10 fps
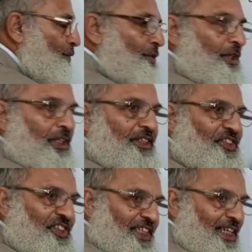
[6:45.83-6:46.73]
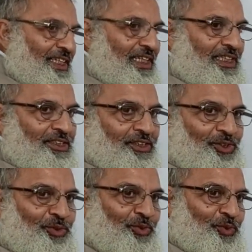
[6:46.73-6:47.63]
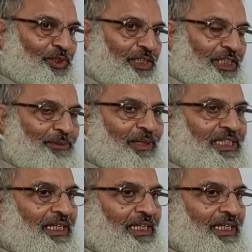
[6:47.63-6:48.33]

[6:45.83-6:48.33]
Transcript: to share the list in my